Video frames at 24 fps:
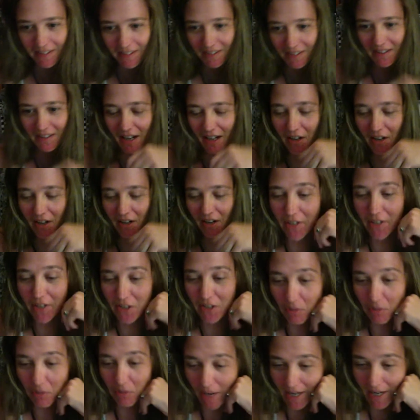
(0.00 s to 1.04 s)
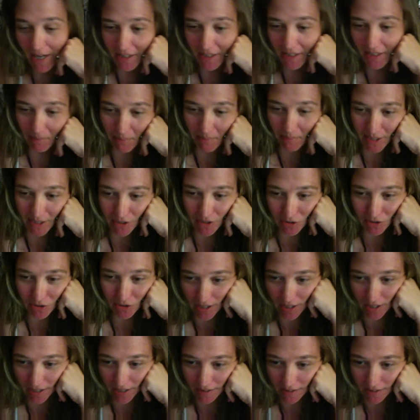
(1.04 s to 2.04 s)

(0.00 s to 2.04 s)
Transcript: I don't think your body could be straight.